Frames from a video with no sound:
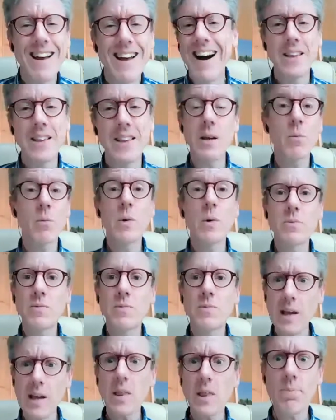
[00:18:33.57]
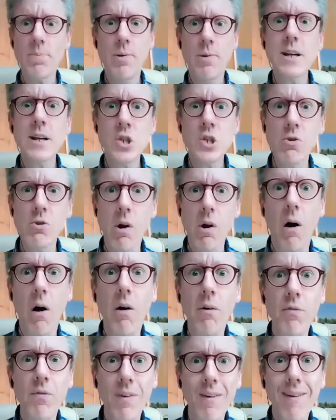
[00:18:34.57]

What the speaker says: I think, well, take the pressure off.